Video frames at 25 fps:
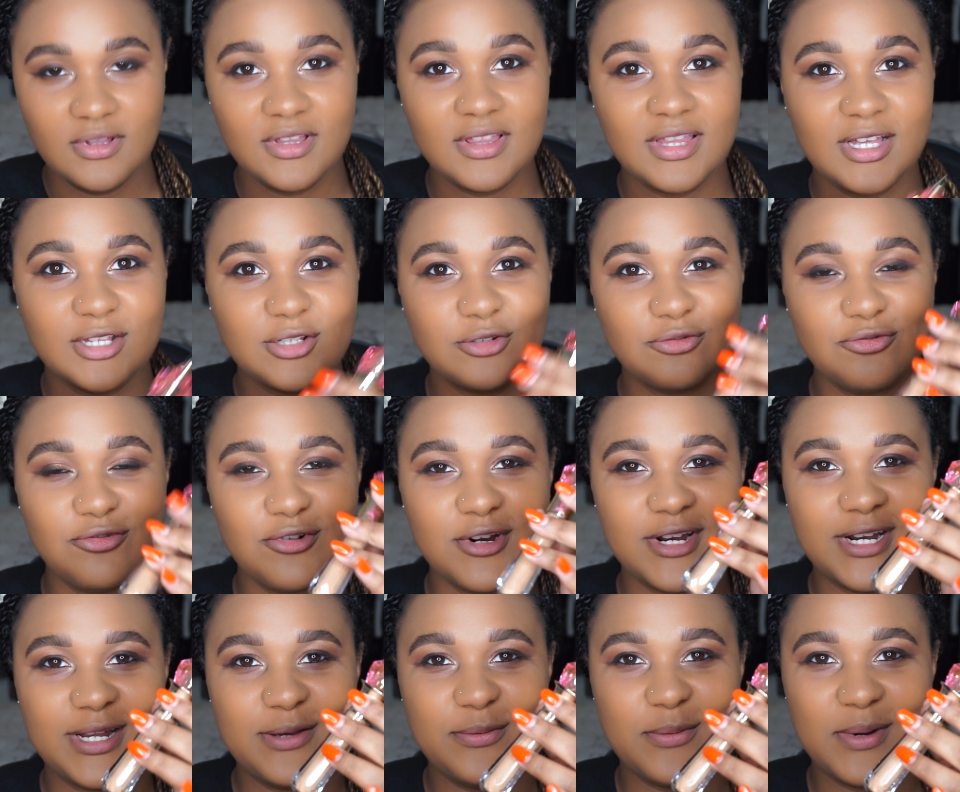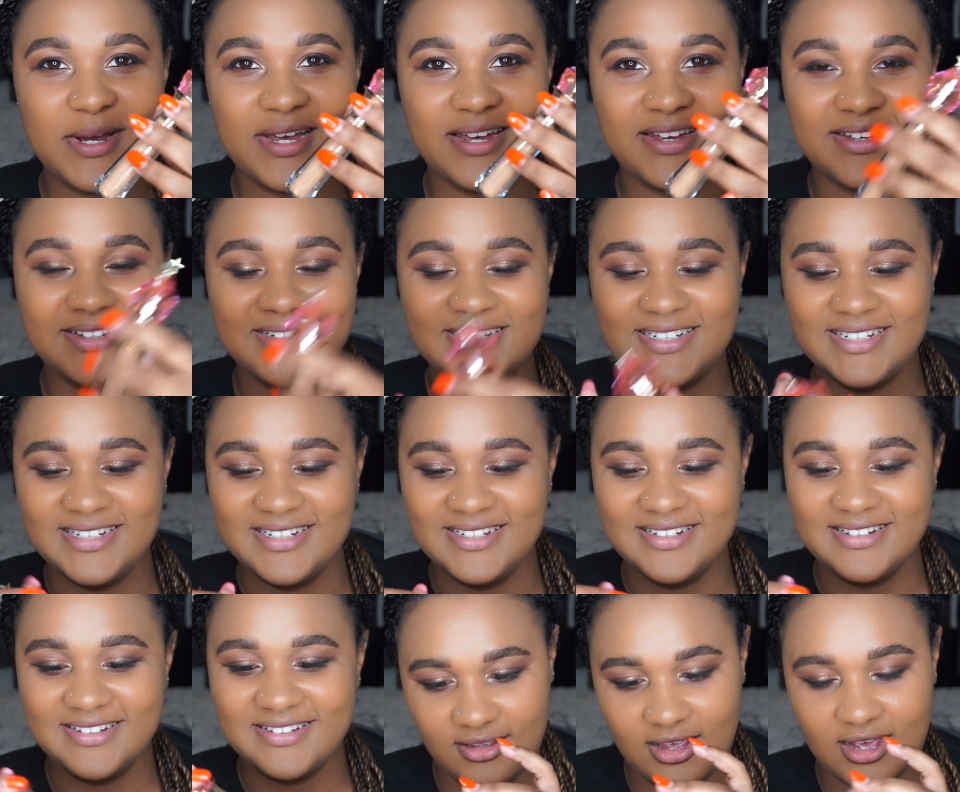That's really weird.
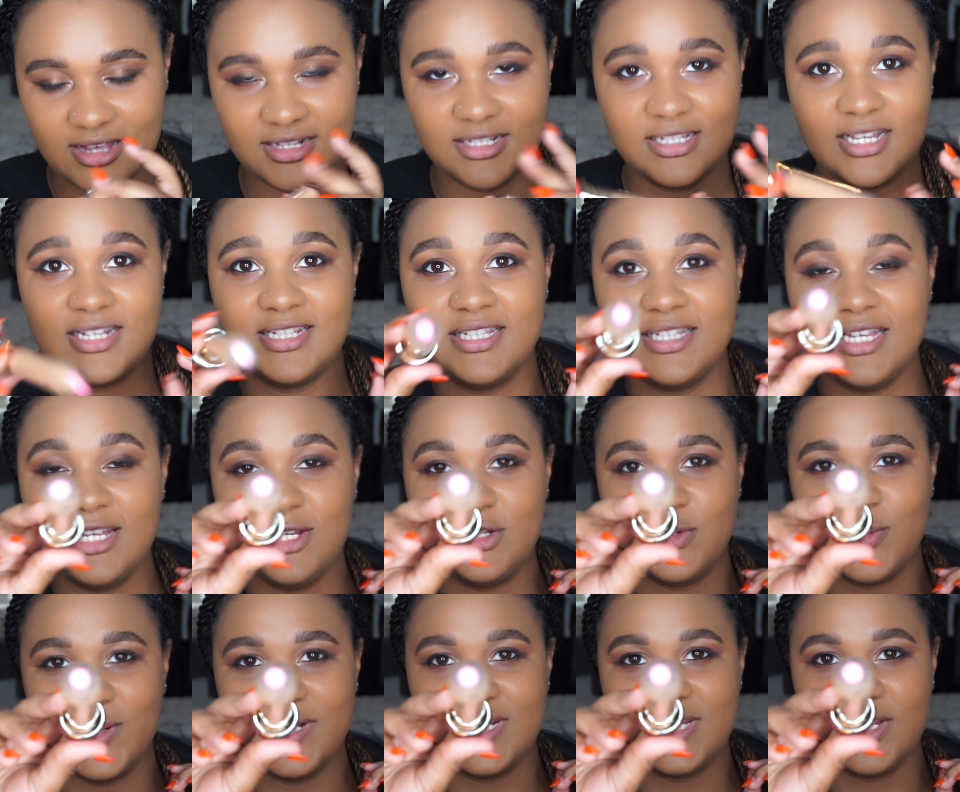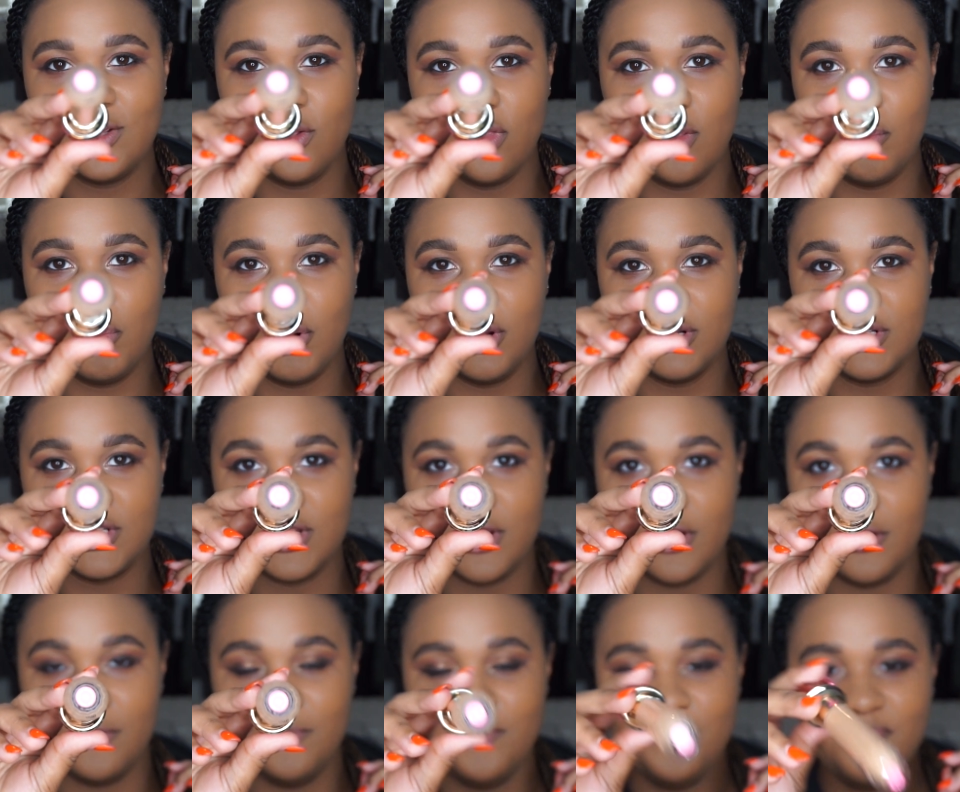Yeah, it says C20 on the
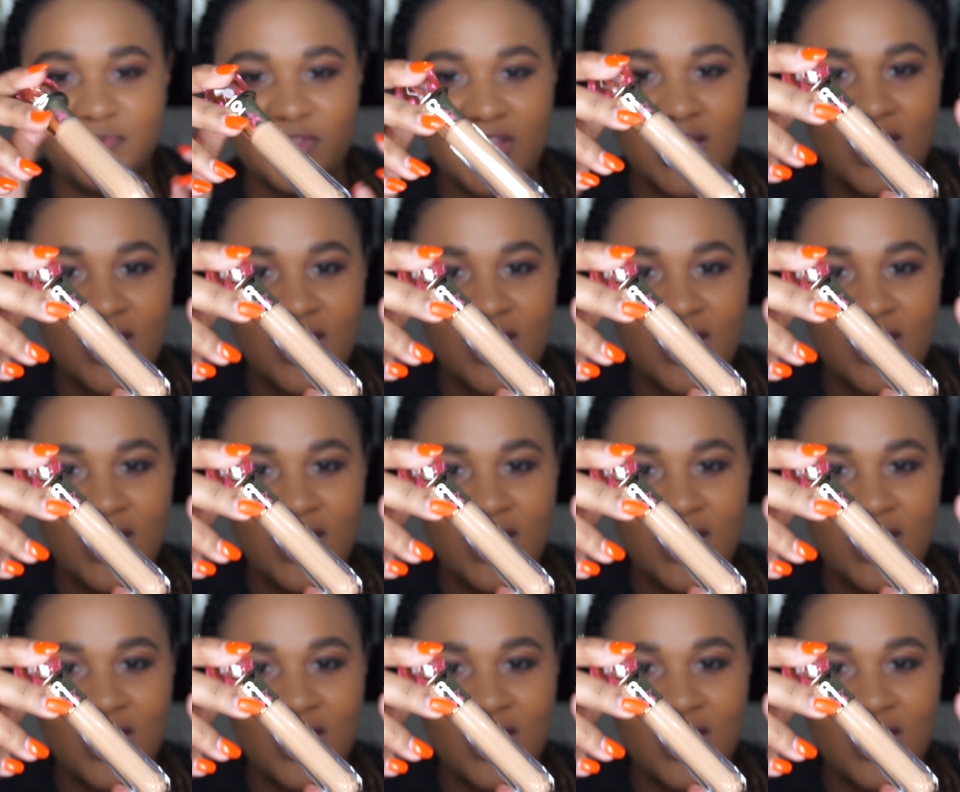bottom,